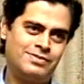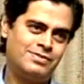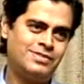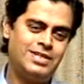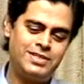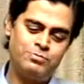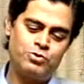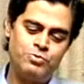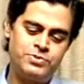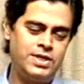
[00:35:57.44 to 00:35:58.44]
This group
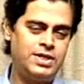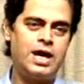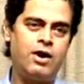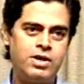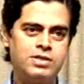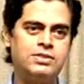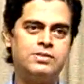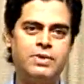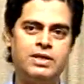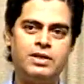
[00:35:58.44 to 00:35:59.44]
says ours is
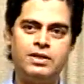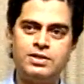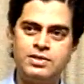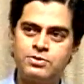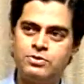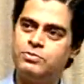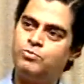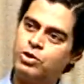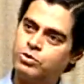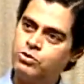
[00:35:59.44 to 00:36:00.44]
better, and this group,
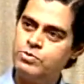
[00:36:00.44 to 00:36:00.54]
both groups